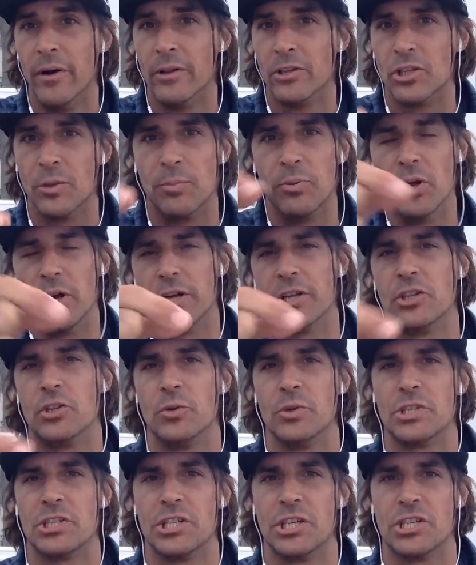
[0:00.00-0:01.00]
to plug
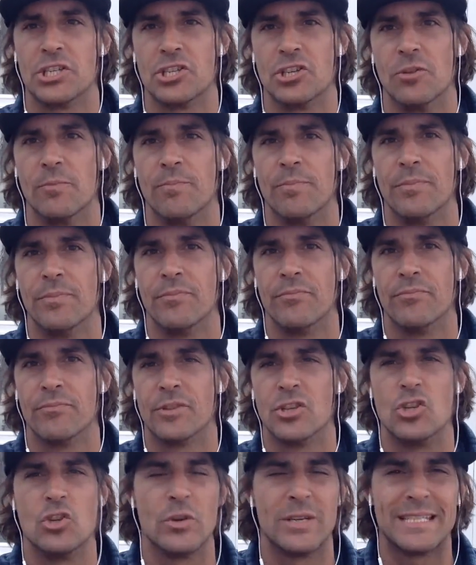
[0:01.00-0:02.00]
into a system
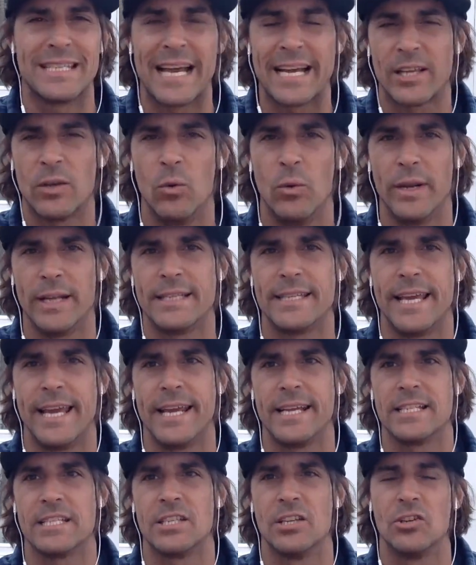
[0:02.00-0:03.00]
to do exactly what it
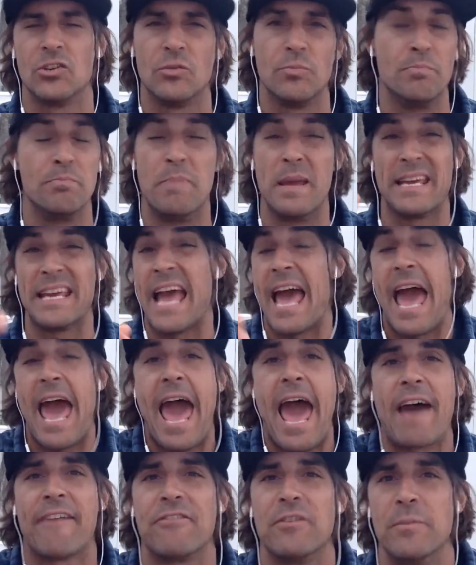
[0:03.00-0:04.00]
takes to make
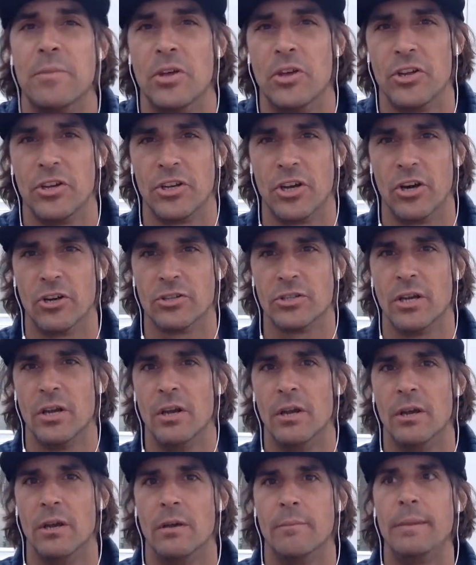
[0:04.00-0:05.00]
half a million dollars?
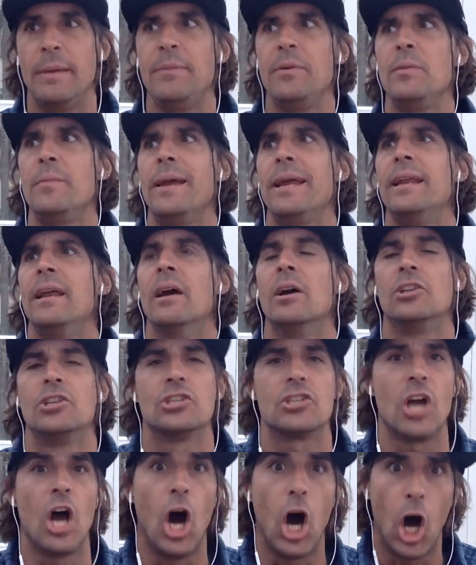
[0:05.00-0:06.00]
Maybe you made
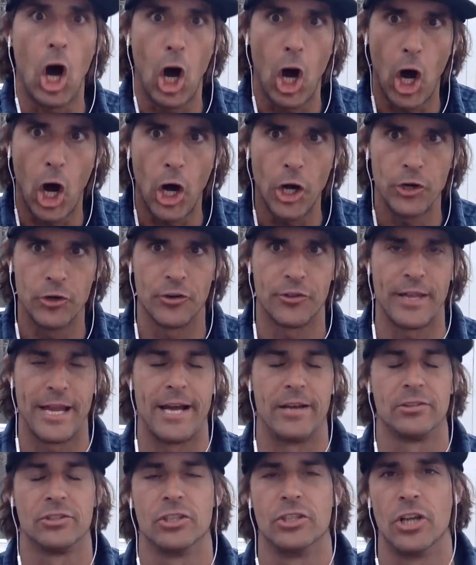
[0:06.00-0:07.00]
just a hundred
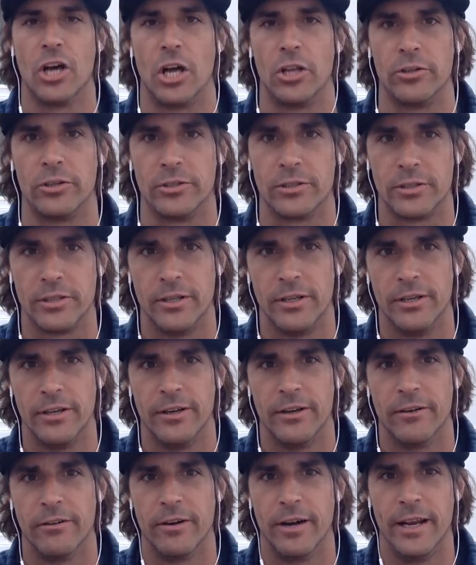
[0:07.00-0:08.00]
thousand dollars,
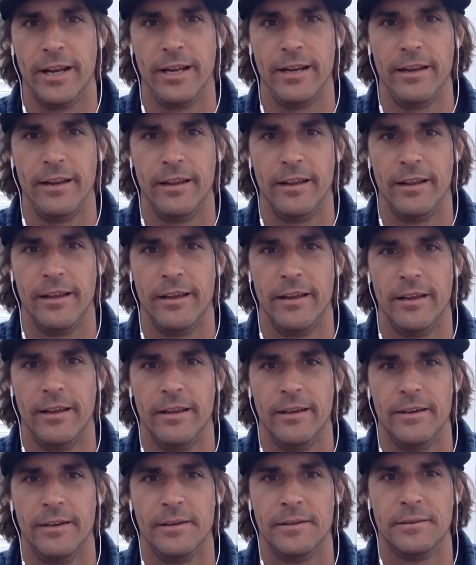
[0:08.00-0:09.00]
right?
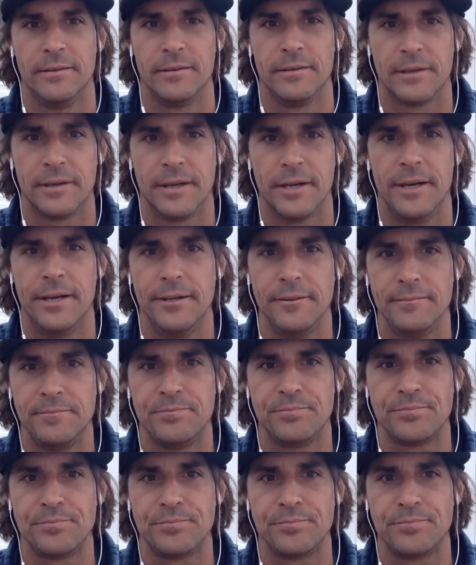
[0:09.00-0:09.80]
Okay.